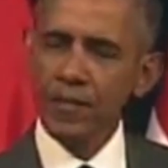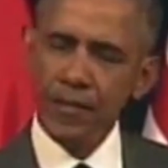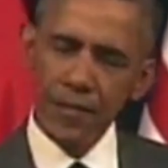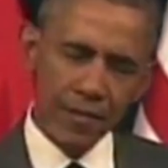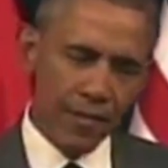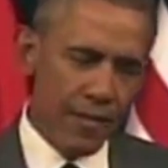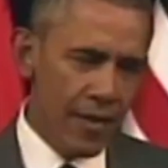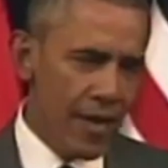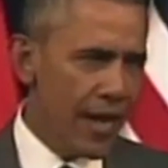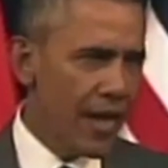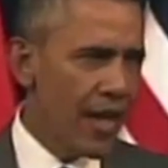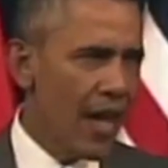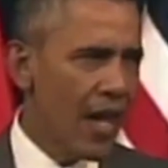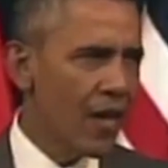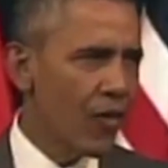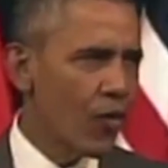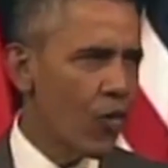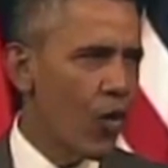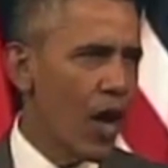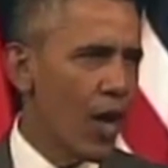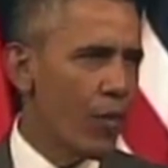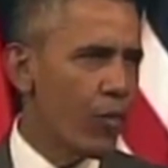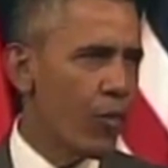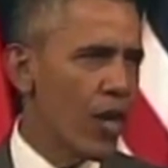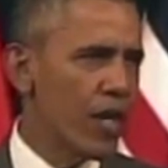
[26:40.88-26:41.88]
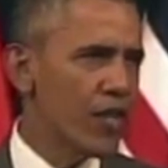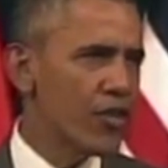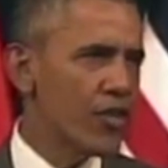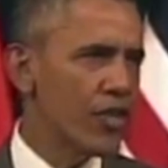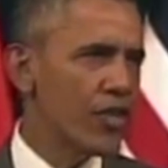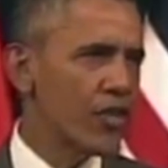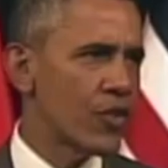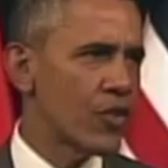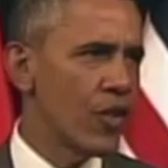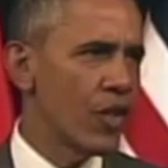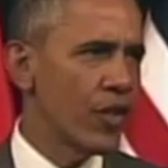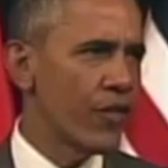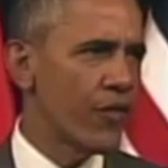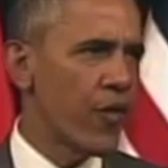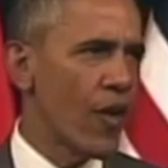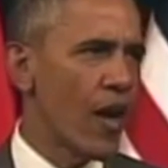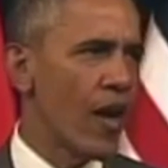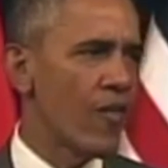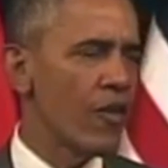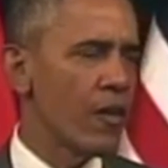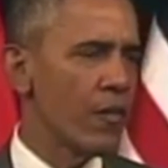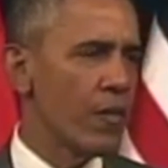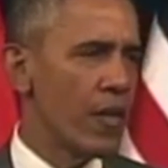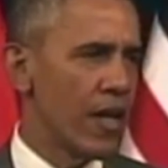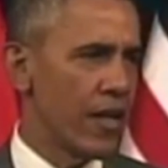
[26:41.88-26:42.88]
That kind of cooperation is good for
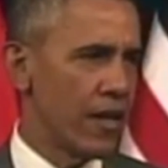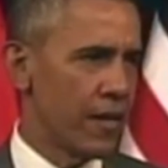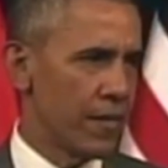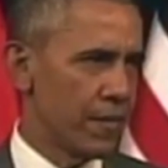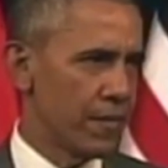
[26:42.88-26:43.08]
everybody.